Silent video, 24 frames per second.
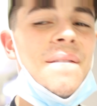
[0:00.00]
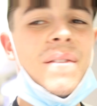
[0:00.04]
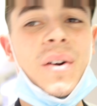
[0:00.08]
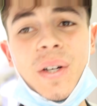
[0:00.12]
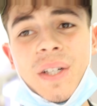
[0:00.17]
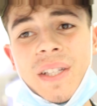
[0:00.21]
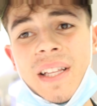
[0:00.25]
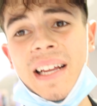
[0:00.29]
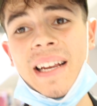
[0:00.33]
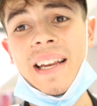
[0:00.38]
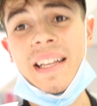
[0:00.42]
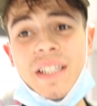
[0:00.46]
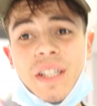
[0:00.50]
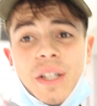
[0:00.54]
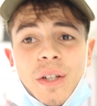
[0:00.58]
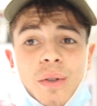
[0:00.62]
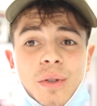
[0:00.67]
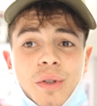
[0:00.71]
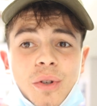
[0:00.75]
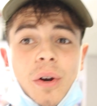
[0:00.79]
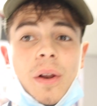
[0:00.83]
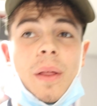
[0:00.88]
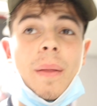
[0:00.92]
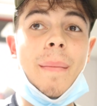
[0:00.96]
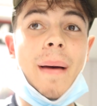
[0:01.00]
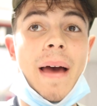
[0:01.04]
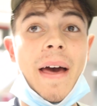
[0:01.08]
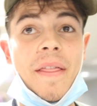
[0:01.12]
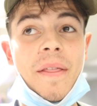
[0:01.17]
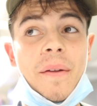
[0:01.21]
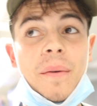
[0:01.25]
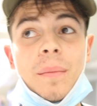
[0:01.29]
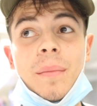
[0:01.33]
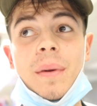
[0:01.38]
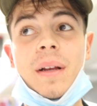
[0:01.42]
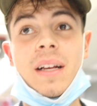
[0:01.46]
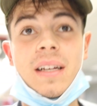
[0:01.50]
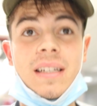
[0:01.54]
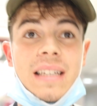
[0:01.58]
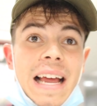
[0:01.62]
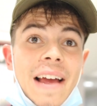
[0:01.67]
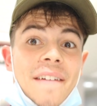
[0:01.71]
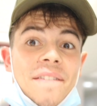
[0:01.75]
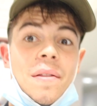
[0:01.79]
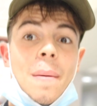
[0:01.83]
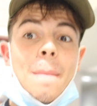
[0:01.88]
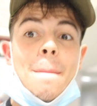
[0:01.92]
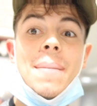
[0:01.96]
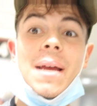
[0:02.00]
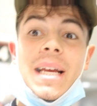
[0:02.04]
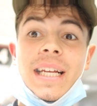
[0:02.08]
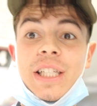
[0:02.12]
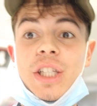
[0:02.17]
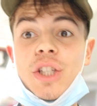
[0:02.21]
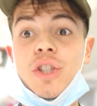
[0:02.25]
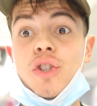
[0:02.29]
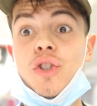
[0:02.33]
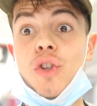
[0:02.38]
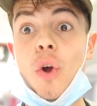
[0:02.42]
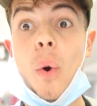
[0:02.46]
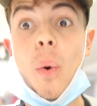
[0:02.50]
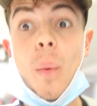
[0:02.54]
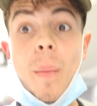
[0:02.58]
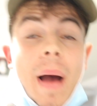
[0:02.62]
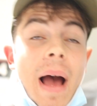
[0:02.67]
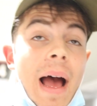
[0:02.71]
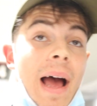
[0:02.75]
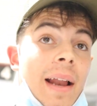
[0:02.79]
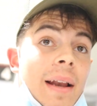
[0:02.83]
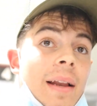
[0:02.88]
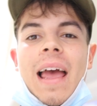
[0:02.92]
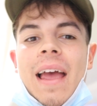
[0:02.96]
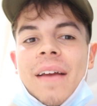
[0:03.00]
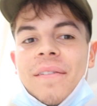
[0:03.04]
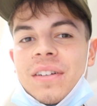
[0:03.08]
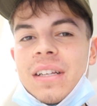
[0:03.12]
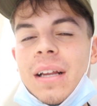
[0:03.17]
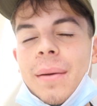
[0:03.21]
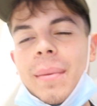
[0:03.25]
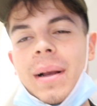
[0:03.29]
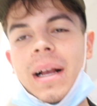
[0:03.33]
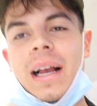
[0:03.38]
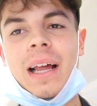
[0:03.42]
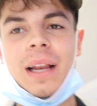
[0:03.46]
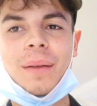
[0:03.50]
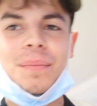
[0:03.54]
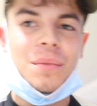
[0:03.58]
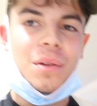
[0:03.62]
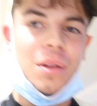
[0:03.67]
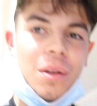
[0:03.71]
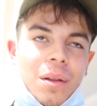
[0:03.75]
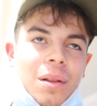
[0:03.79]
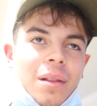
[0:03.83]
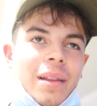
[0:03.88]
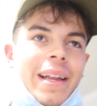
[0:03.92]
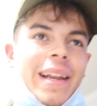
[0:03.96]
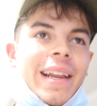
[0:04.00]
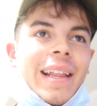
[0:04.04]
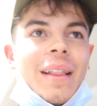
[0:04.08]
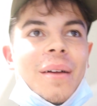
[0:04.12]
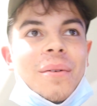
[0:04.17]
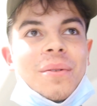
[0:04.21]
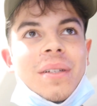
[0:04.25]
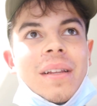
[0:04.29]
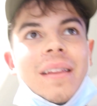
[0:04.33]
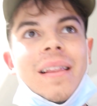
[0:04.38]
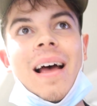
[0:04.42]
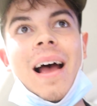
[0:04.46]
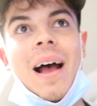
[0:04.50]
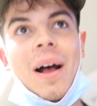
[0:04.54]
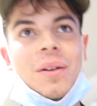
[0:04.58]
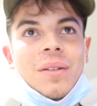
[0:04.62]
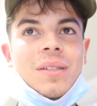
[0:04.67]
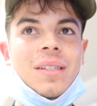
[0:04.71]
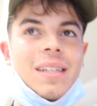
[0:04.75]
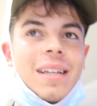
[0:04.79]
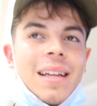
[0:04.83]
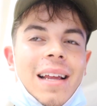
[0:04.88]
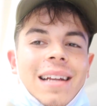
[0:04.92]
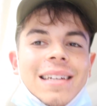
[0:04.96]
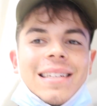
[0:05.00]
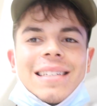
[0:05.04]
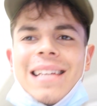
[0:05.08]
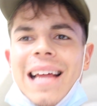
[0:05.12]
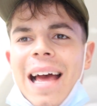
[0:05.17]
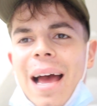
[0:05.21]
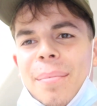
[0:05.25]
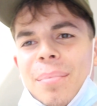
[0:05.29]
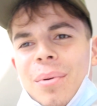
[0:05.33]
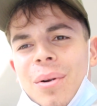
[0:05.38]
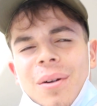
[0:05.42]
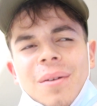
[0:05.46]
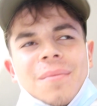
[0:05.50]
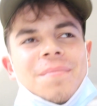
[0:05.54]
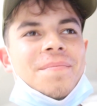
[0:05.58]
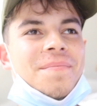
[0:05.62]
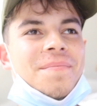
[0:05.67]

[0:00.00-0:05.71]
First thing I need to do is go to the bathroom because I have to piss so bad. Every time I got up, the lady that was on the aisle seat had to tap her.